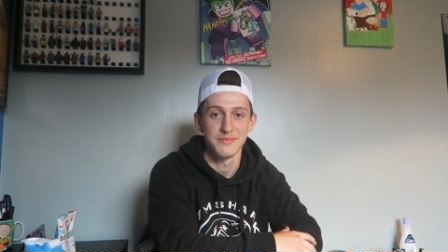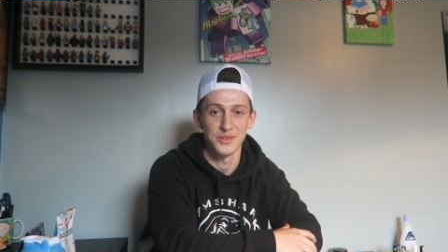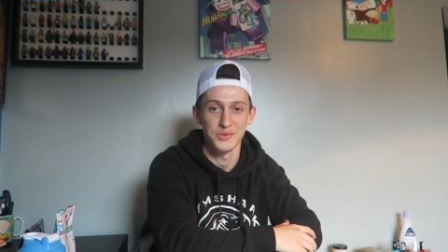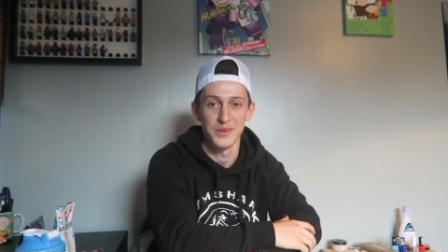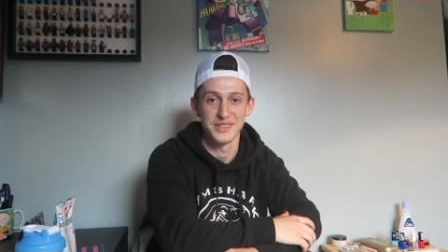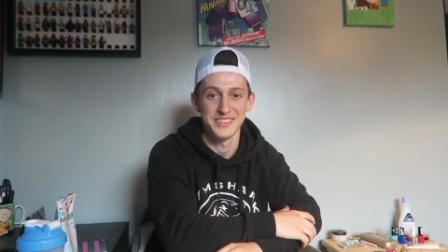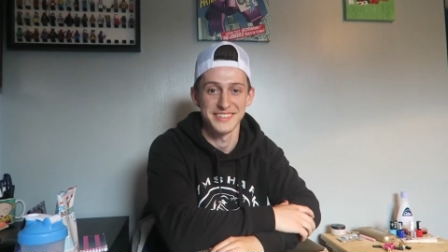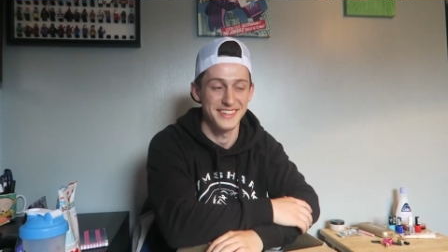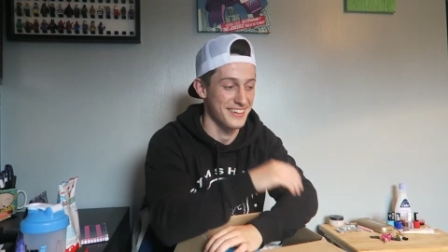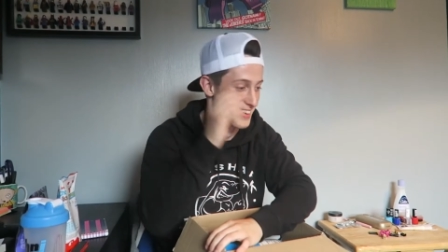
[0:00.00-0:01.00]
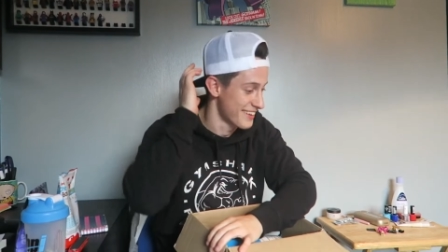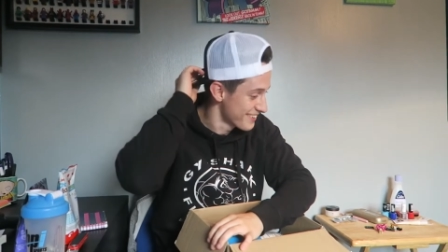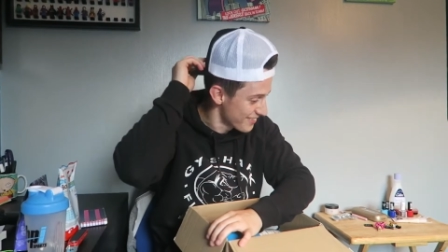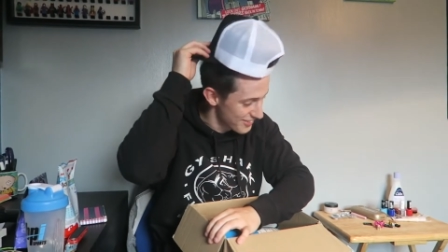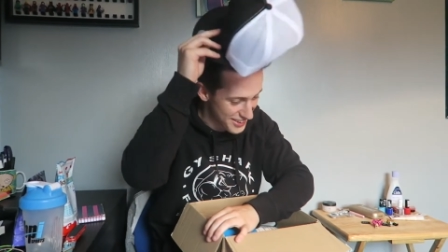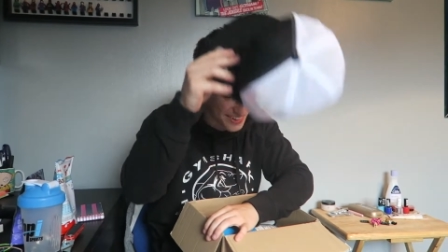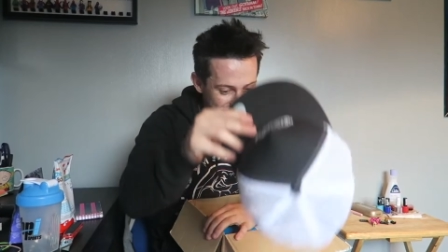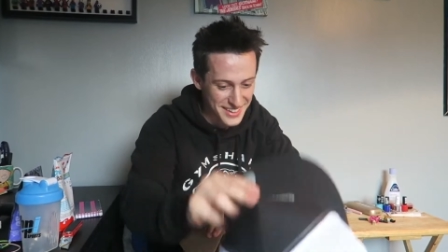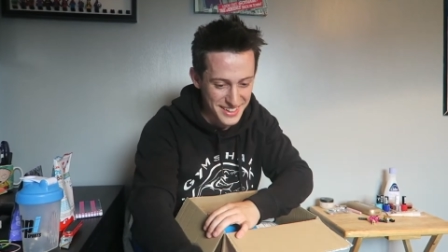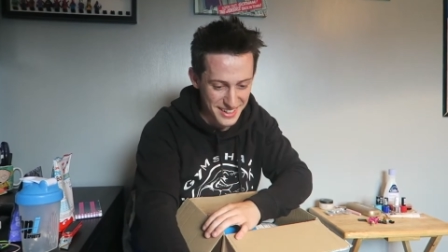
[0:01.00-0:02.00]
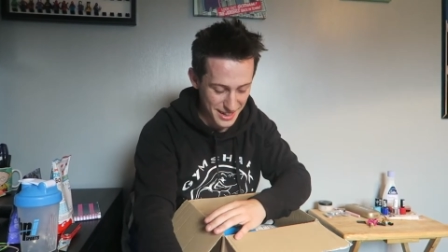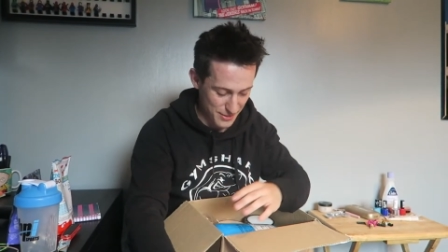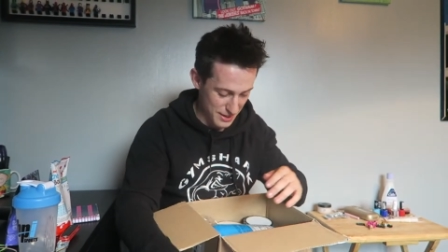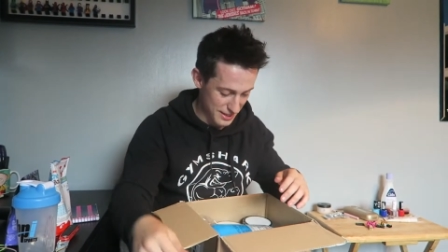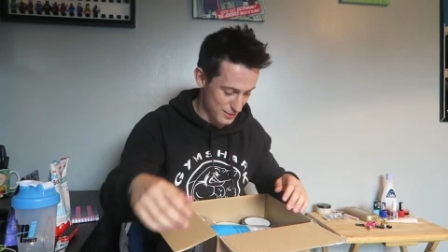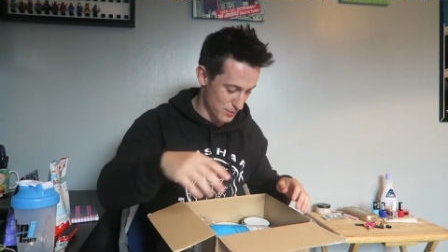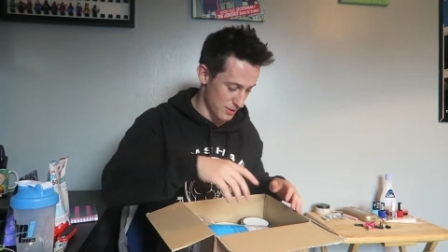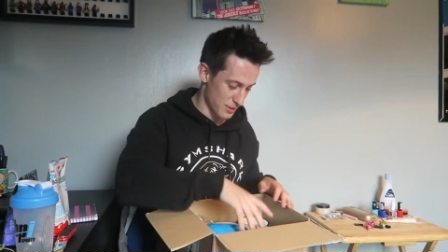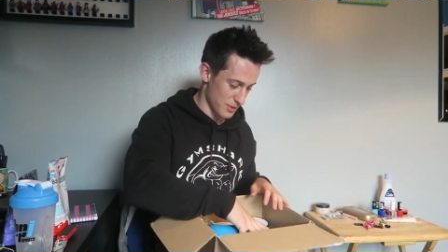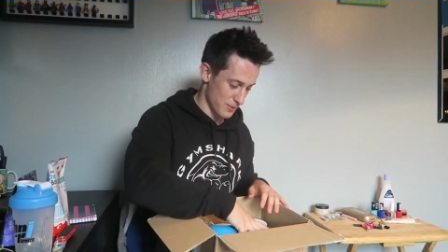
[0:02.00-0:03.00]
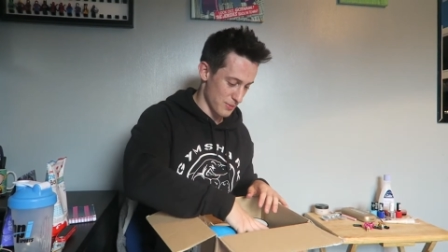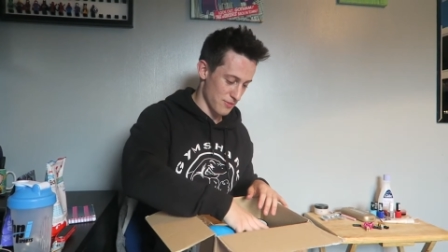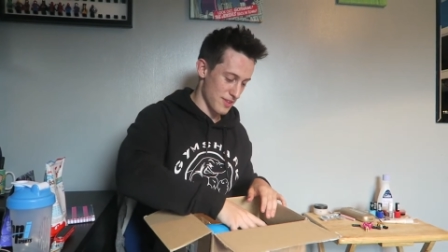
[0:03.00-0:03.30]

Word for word: Looks worse, doesn't it? Okay, don't worry. Anyway, that's what I got with